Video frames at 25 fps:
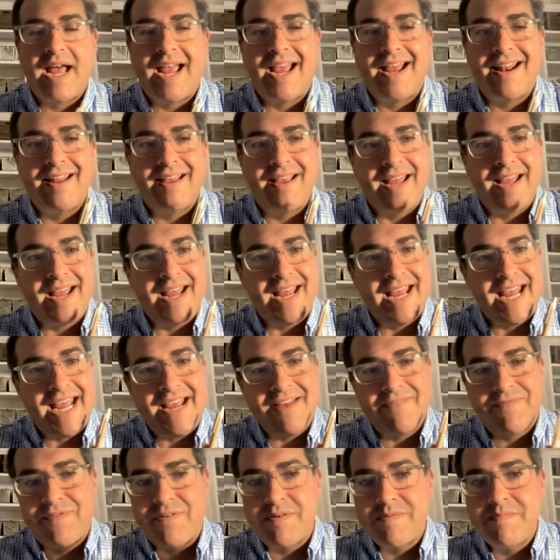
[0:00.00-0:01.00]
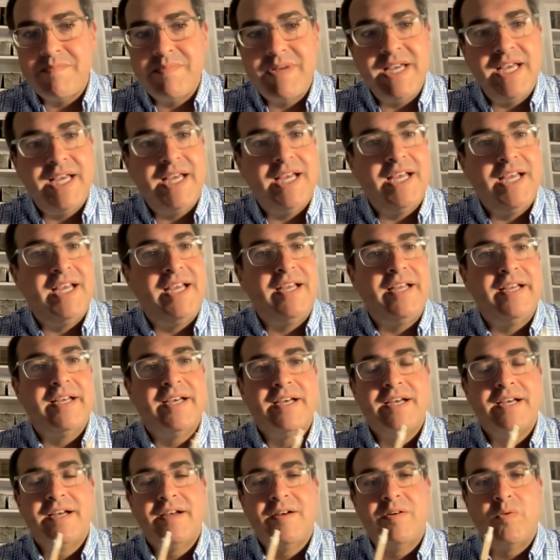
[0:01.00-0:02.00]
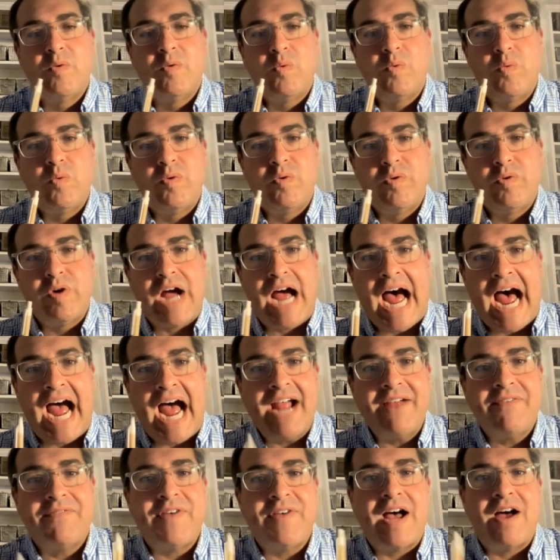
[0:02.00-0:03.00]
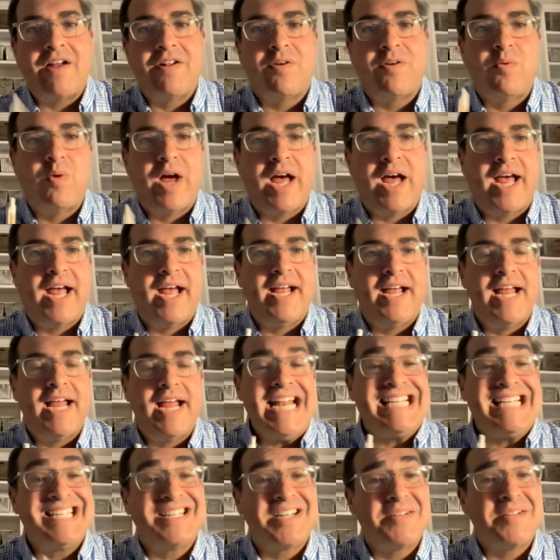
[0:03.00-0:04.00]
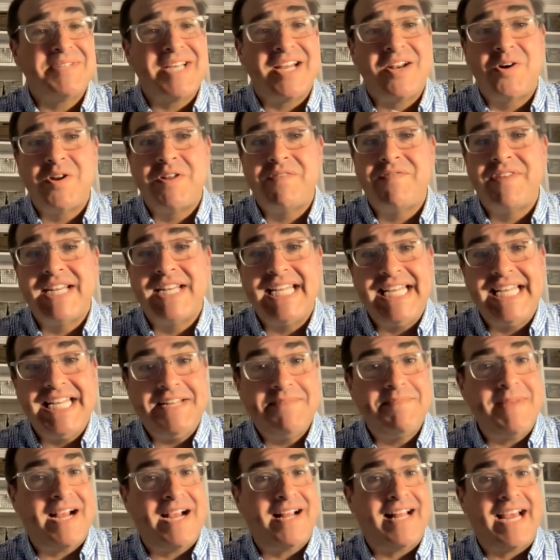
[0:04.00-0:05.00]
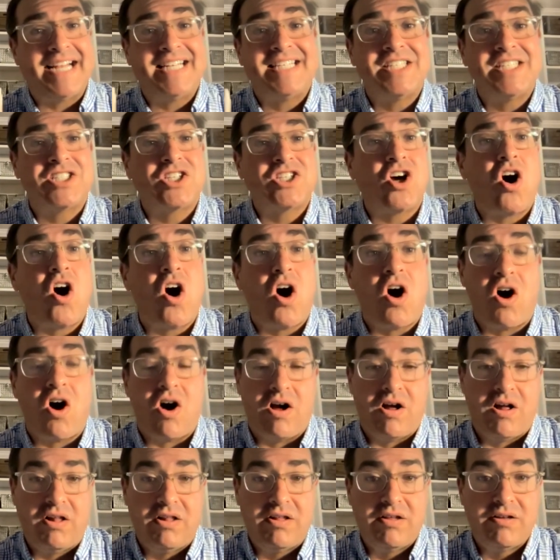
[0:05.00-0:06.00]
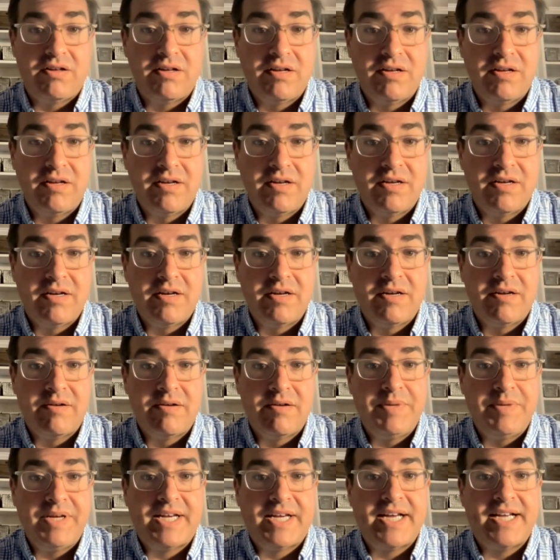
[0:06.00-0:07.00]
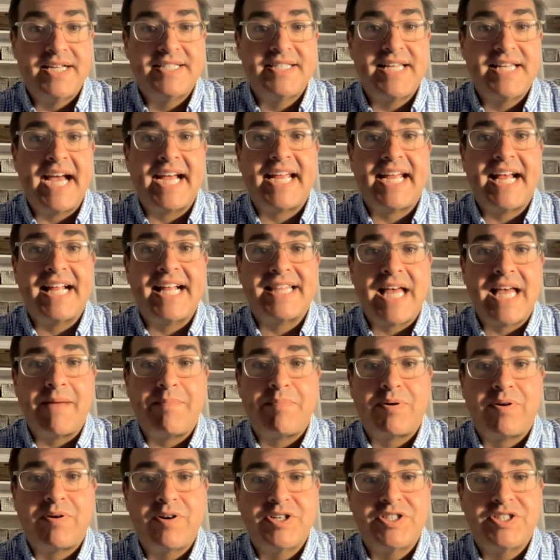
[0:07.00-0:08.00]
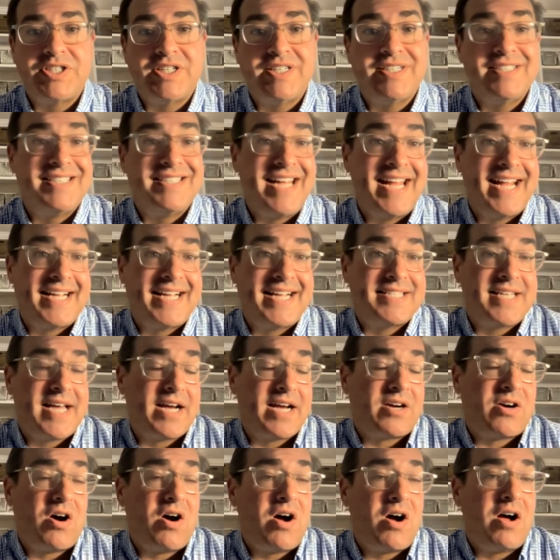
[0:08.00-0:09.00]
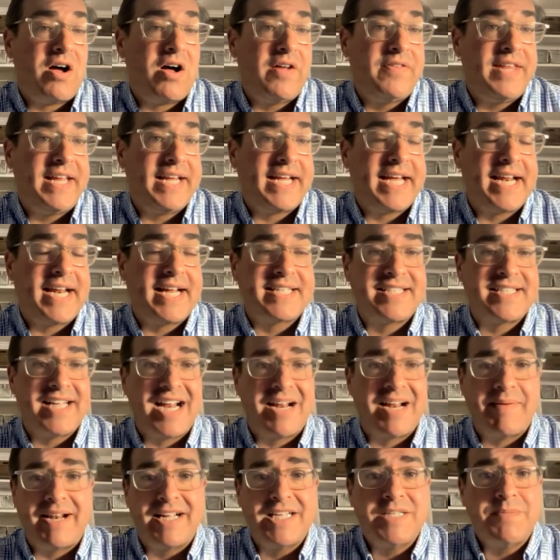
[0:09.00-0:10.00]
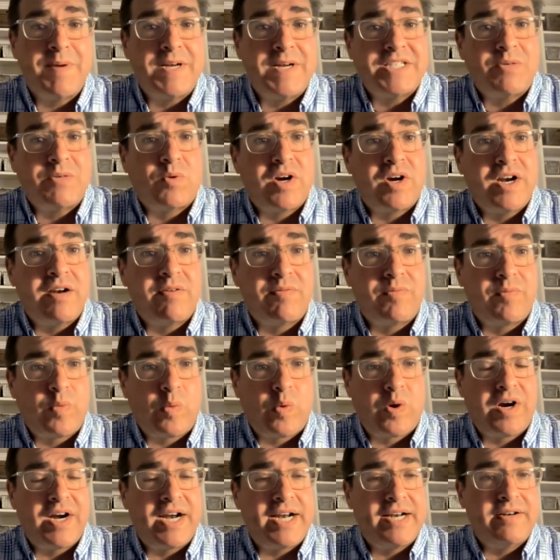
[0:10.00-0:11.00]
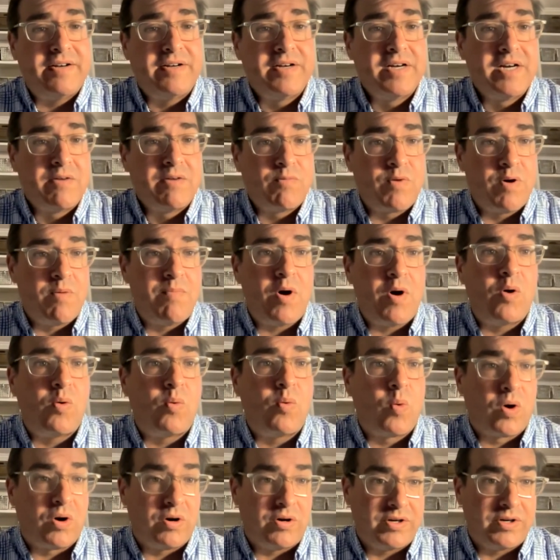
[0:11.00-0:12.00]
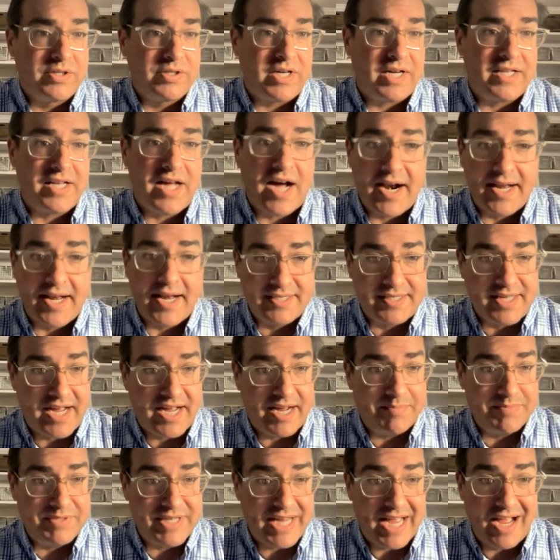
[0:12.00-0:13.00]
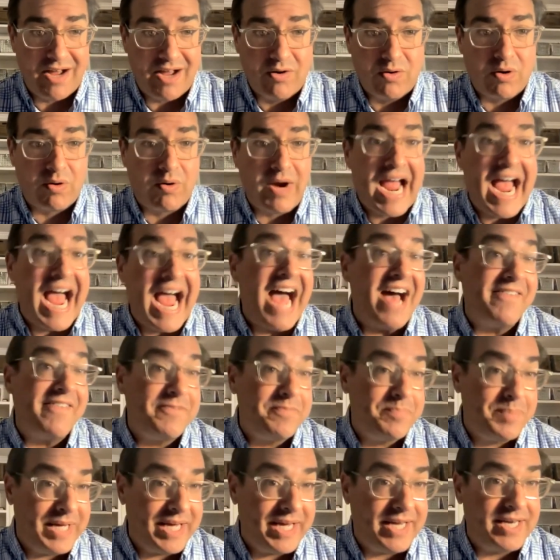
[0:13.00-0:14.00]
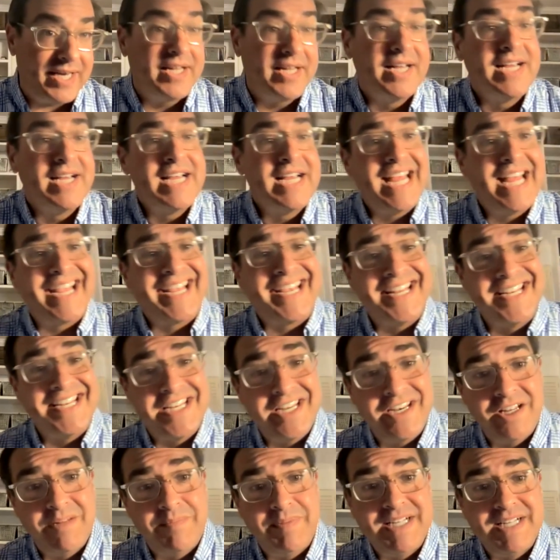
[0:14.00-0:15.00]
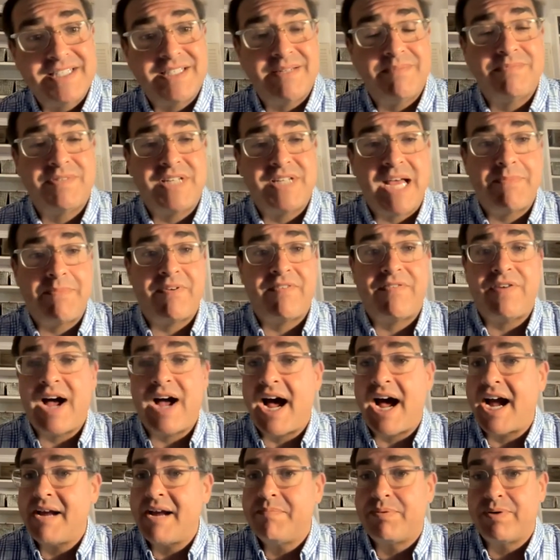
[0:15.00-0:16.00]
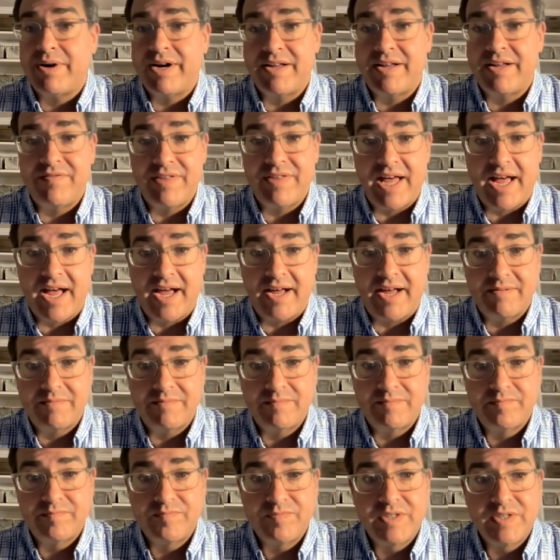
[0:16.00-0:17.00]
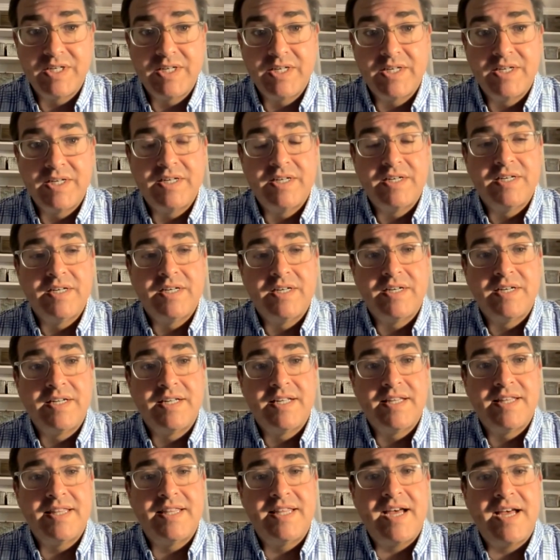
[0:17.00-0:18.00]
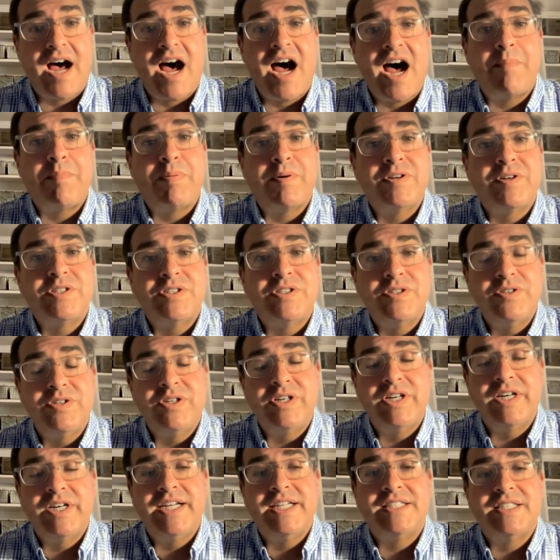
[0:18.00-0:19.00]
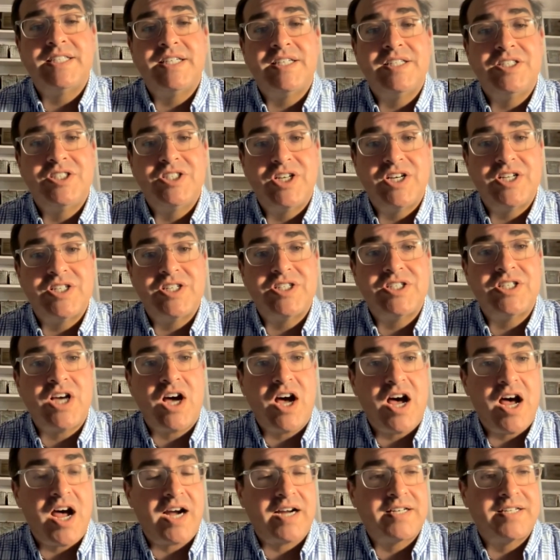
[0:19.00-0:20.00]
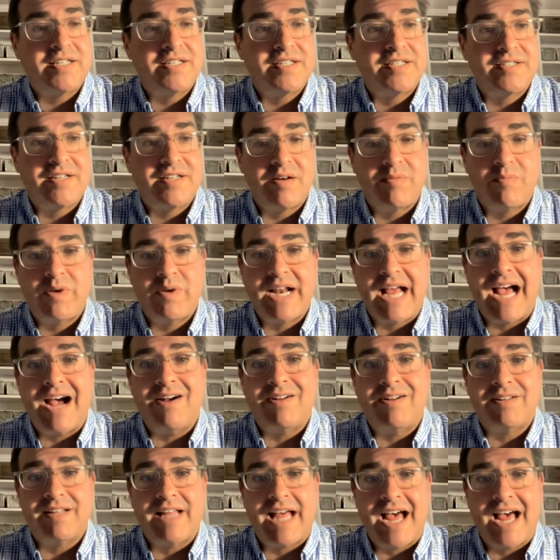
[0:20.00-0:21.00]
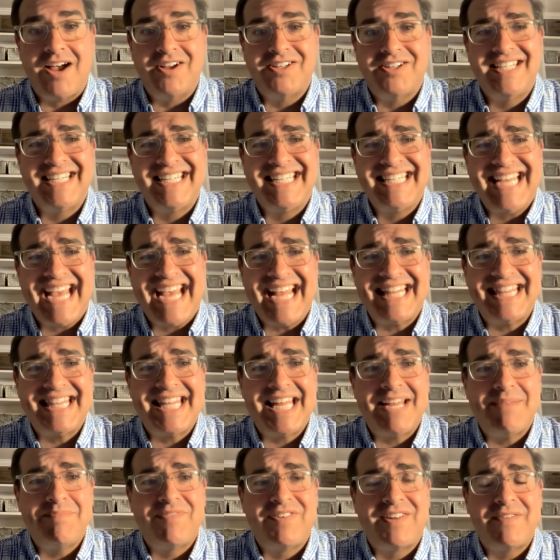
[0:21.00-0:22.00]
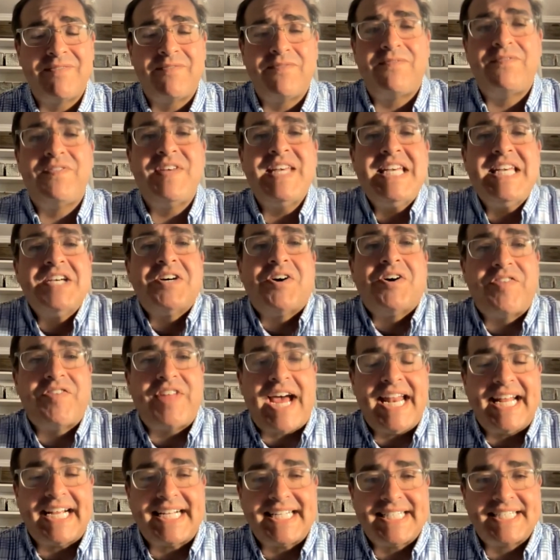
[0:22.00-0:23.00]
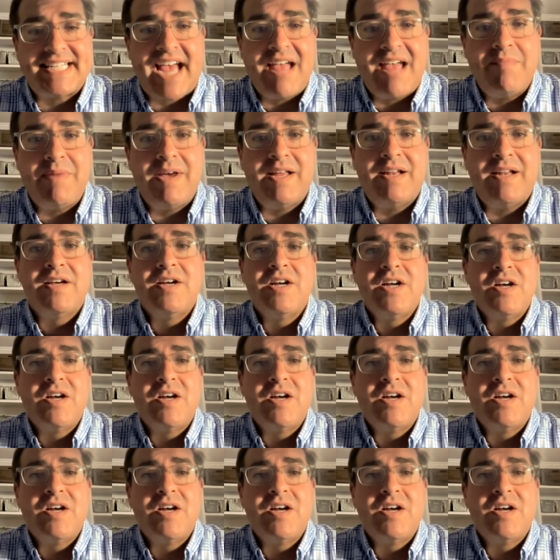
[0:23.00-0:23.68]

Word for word: and it, for me I found a way, and sometimes I don't even email, I just call because that get that person takes that call and they get excited about it. Especially we're in a, we're in remote world a lot of times now, or have been, and continue to be some type of hybrid of that. The opportunity to just talk to someone out loud, to get them to feel that excitement.